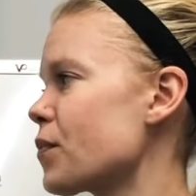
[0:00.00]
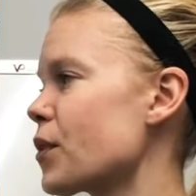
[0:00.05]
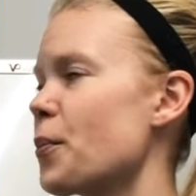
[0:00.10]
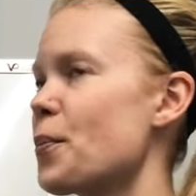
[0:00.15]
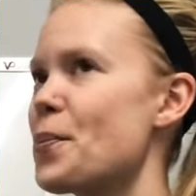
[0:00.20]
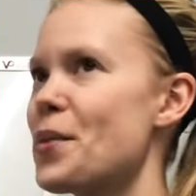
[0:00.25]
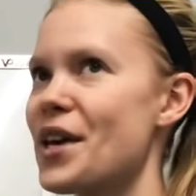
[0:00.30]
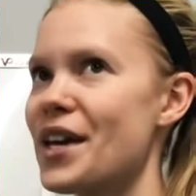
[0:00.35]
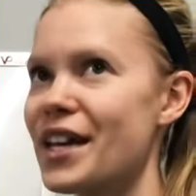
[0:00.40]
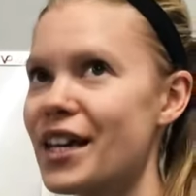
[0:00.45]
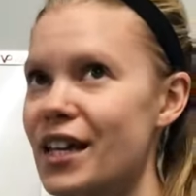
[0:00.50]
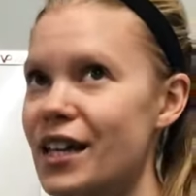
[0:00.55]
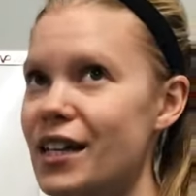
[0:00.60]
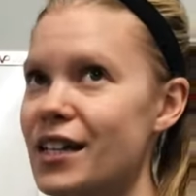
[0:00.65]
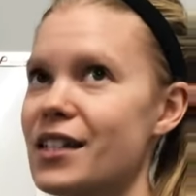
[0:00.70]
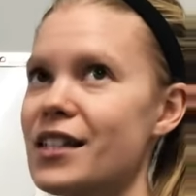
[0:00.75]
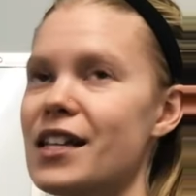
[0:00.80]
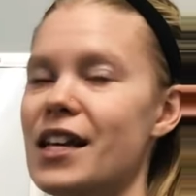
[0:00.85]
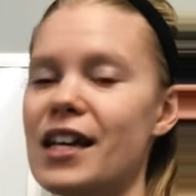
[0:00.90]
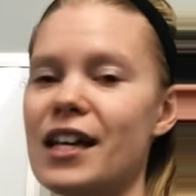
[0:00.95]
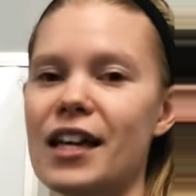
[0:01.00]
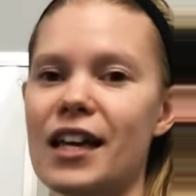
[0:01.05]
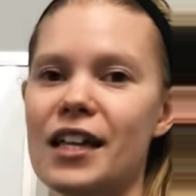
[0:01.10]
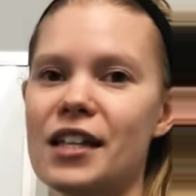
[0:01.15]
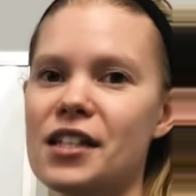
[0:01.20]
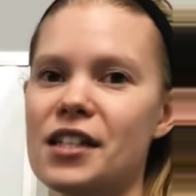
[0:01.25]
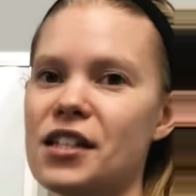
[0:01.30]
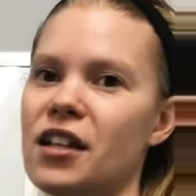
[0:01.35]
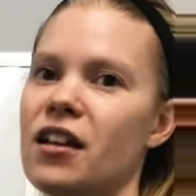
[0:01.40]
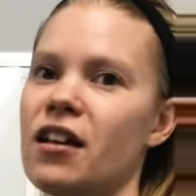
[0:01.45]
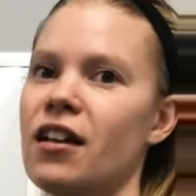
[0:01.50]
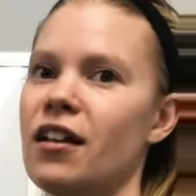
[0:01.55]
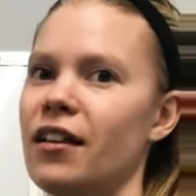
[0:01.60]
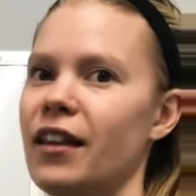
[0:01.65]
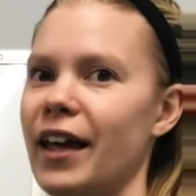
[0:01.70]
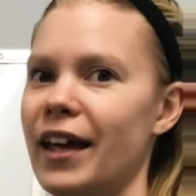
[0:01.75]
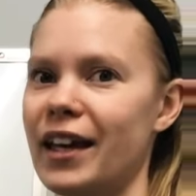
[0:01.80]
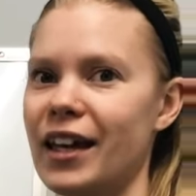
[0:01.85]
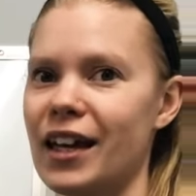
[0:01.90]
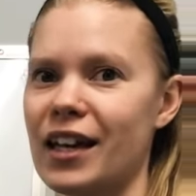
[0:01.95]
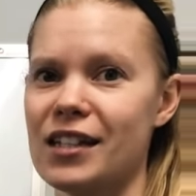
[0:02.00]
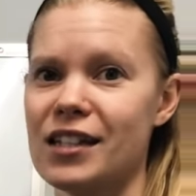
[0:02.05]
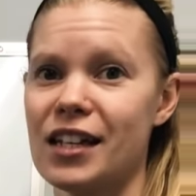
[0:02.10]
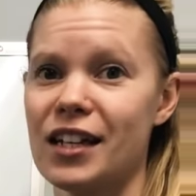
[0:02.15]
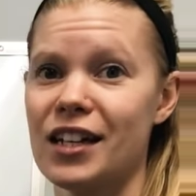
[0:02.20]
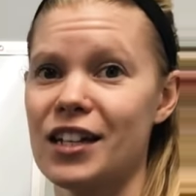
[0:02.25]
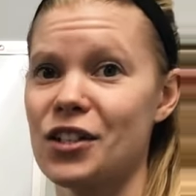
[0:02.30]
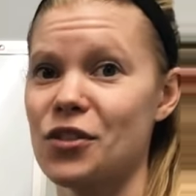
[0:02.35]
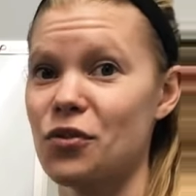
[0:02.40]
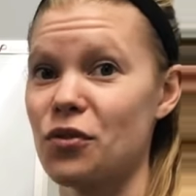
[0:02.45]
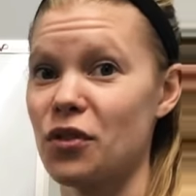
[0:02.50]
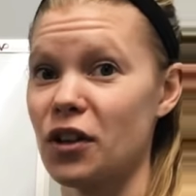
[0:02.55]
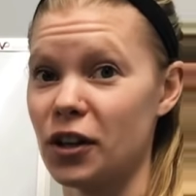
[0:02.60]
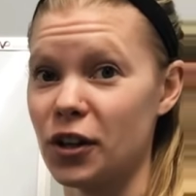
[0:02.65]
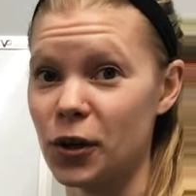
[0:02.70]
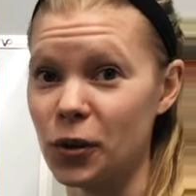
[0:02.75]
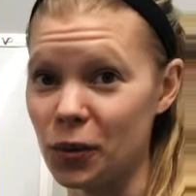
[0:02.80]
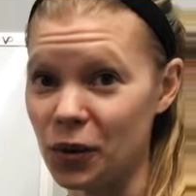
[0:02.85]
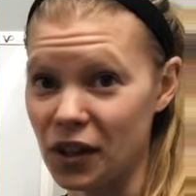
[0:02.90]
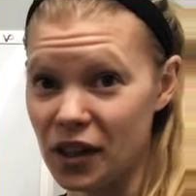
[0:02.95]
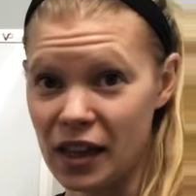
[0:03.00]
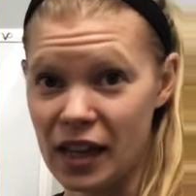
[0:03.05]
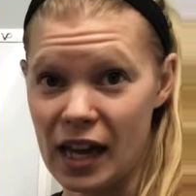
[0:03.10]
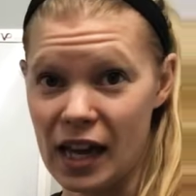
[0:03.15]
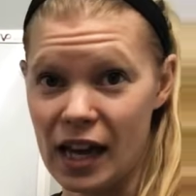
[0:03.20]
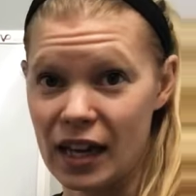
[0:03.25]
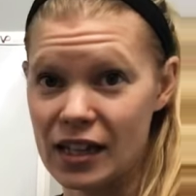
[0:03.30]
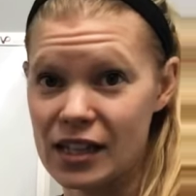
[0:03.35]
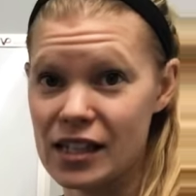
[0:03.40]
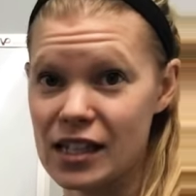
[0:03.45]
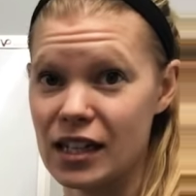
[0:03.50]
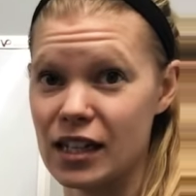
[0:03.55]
Biggest thing, it's like I said, it's very relaxing.